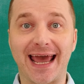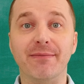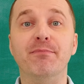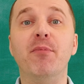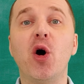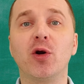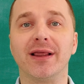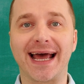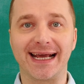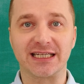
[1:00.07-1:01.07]
a
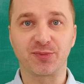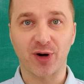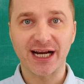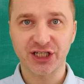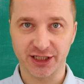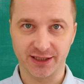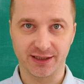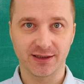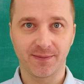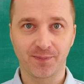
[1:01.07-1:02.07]
modal-like expression